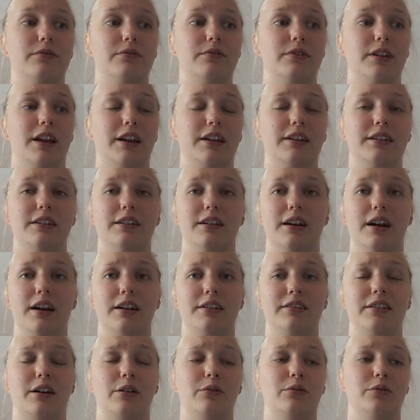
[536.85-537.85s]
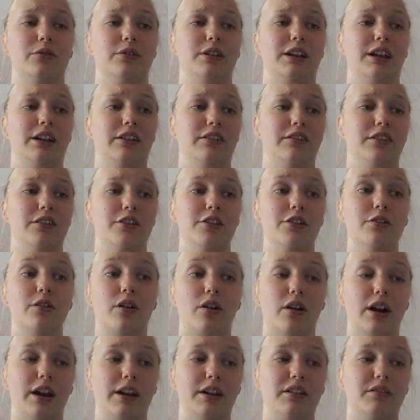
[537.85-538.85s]
like I sound
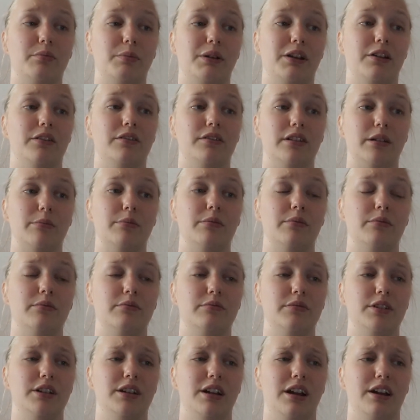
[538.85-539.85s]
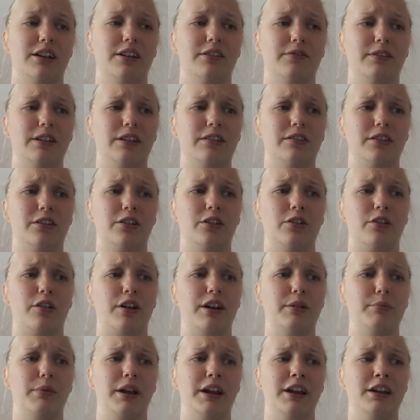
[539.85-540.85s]
insecure, and it's because I'm kind of insecure
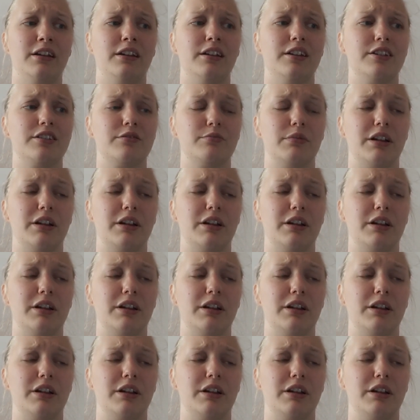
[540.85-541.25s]
in my English.